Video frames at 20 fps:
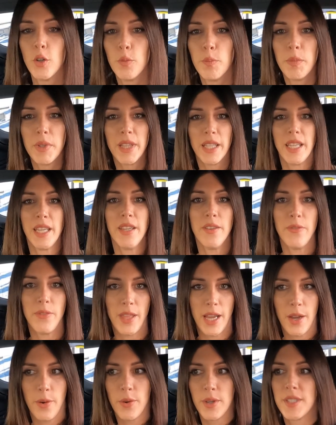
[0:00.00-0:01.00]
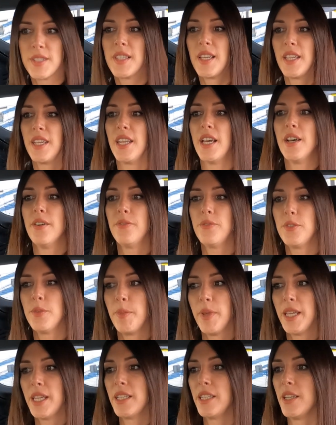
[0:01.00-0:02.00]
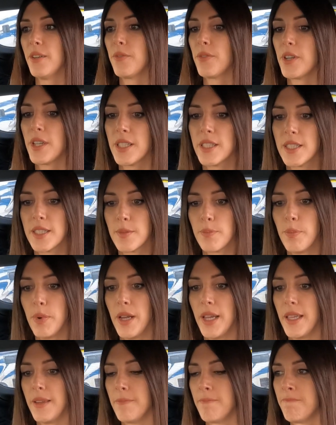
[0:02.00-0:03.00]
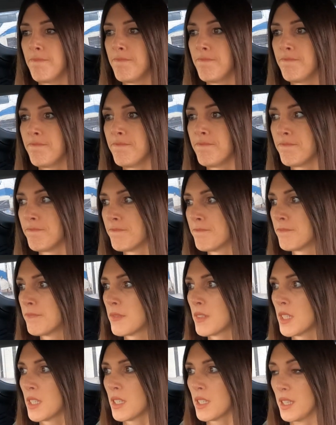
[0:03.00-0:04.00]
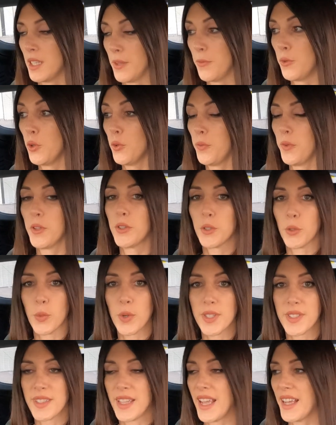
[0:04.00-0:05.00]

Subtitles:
don't believe that was enough to make a difference, but the fuel filter was